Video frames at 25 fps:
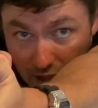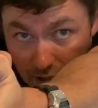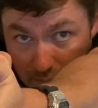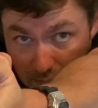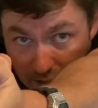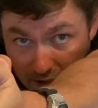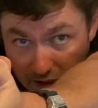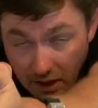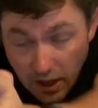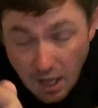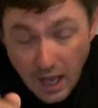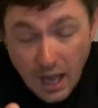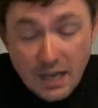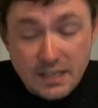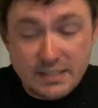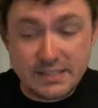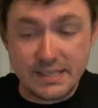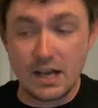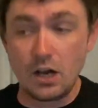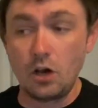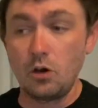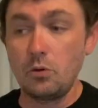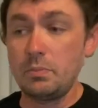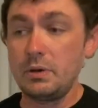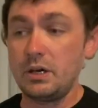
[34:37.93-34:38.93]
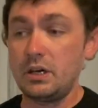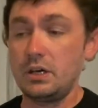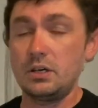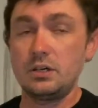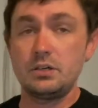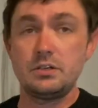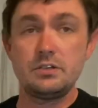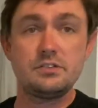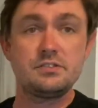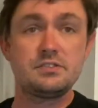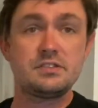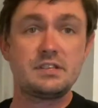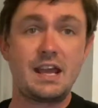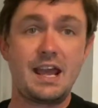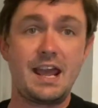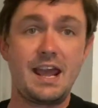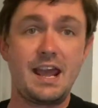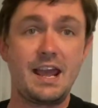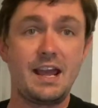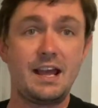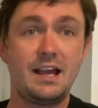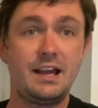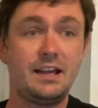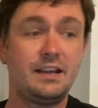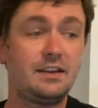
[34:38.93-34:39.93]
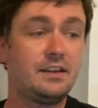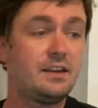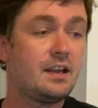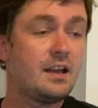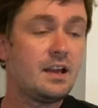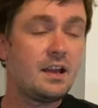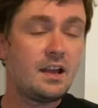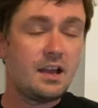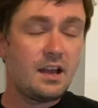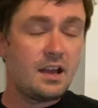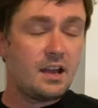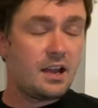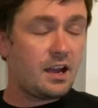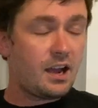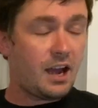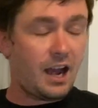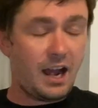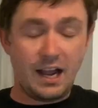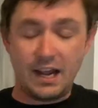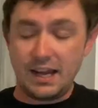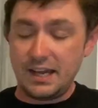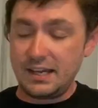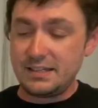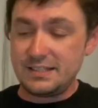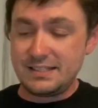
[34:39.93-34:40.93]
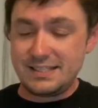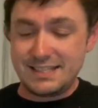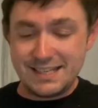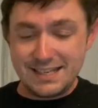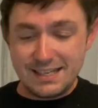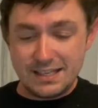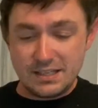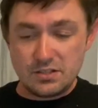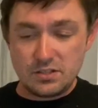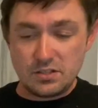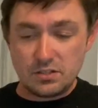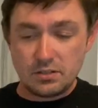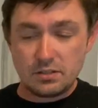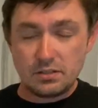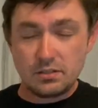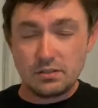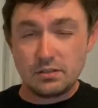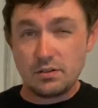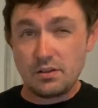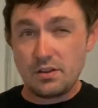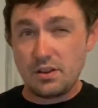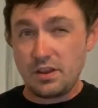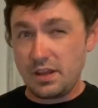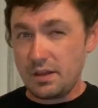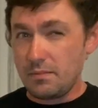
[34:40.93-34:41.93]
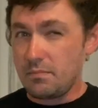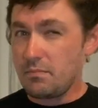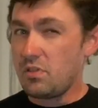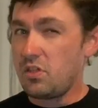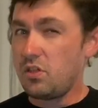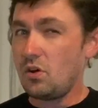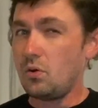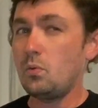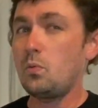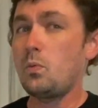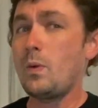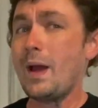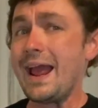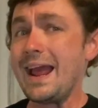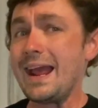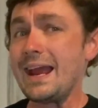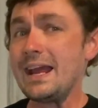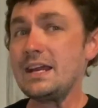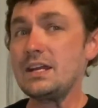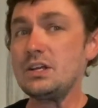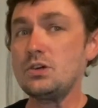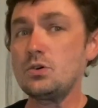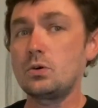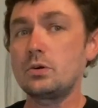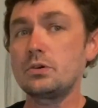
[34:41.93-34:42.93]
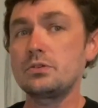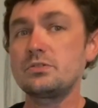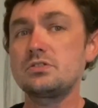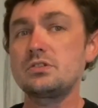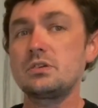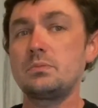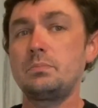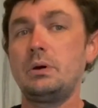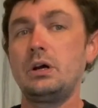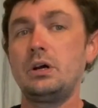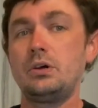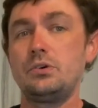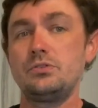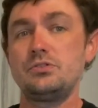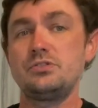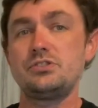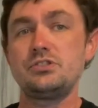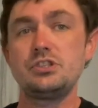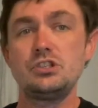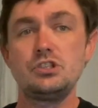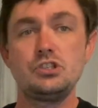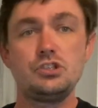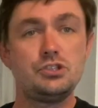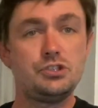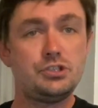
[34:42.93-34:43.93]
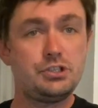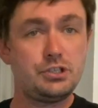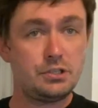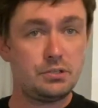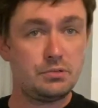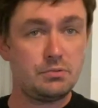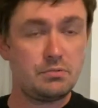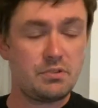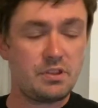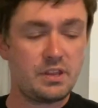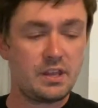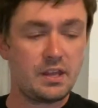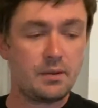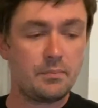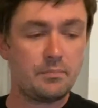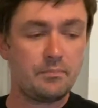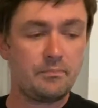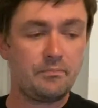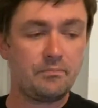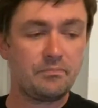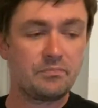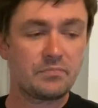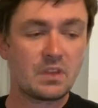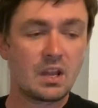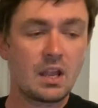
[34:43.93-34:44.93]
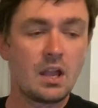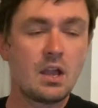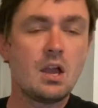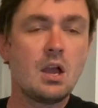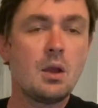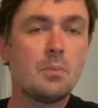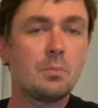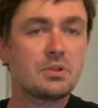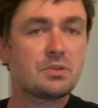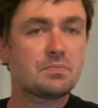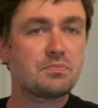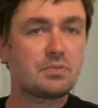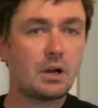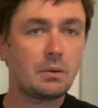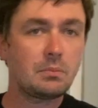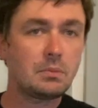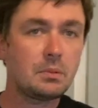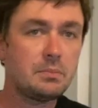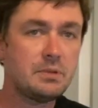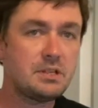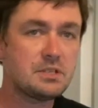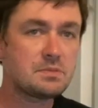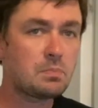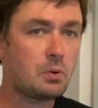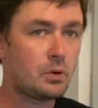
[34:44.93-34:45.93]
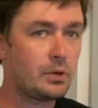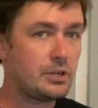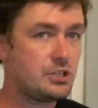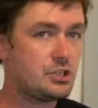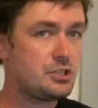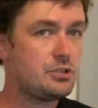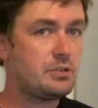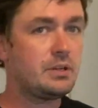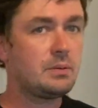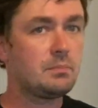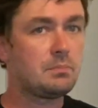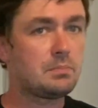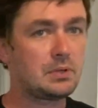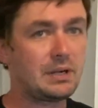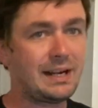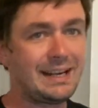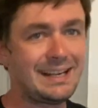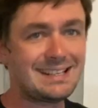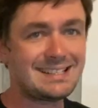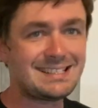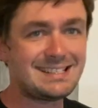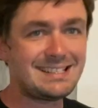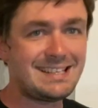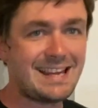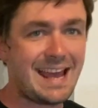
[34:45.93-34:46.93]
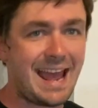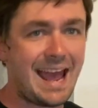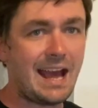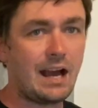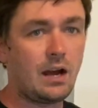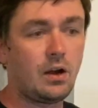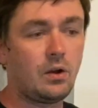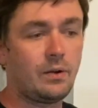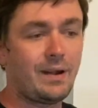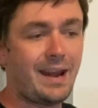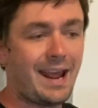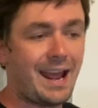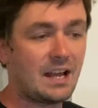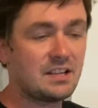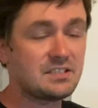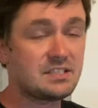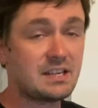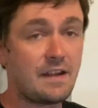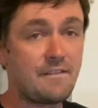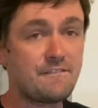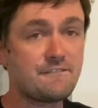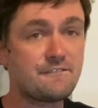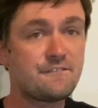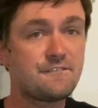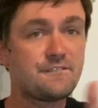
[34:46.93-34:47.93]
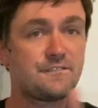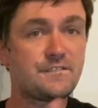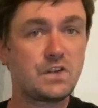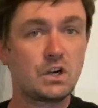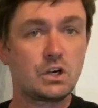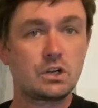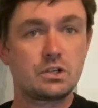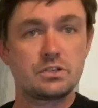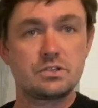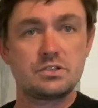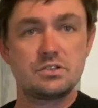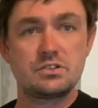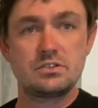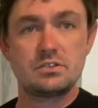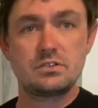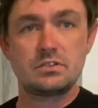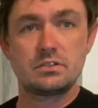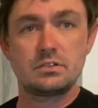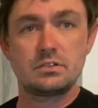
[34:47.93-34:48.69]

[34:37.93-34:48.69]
and locked elbows, and I did them the way you're supposed to do them. But the problem is point shooting breaks down as a first